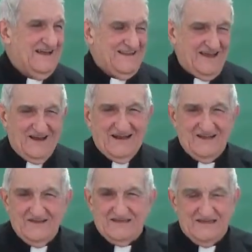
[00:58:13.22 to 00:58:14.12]
they cry.
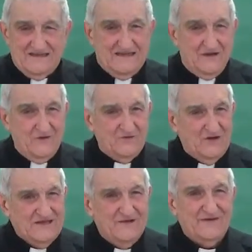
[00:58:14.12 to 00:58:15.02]
And, you know,
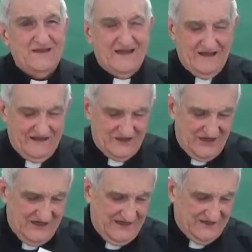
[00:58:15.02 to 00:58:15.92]
not every
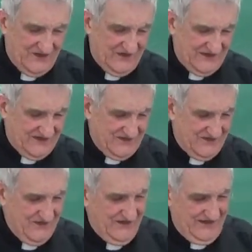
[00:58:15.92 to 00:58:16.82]
child is
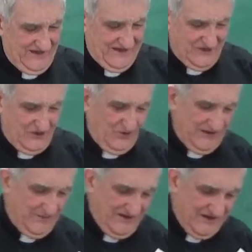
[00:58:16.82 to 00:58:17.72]
a
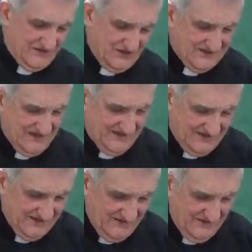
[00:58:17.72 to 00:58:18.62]
holy man, is a saint.
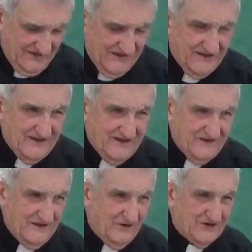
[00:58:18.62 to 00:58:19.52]

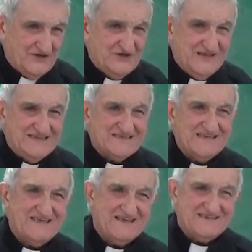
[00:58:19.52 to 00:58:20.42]
Original
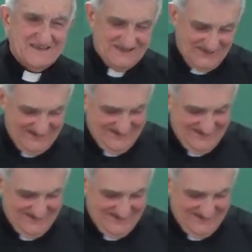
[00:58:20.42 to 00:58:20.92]
sin exists.